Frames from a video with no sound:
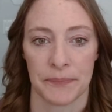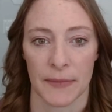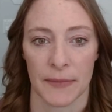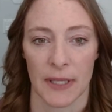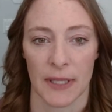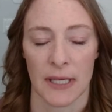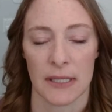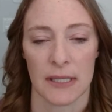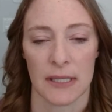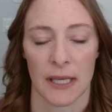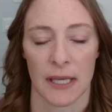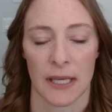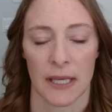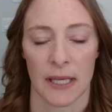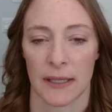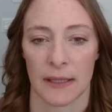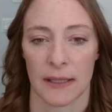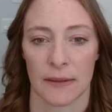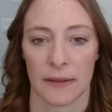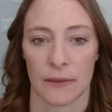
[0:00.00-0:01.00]
because
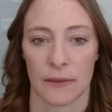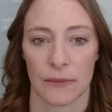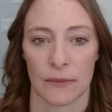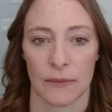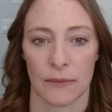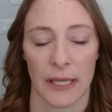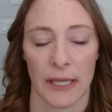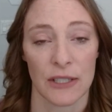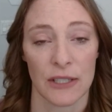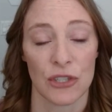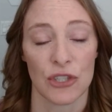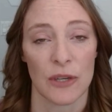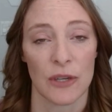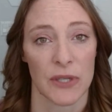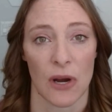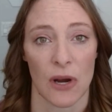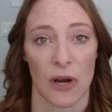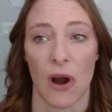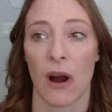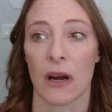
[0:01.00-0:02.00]
relationships
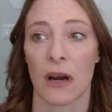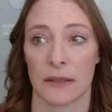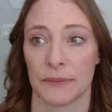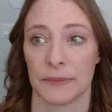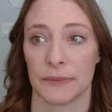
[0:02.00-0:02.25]
are hard.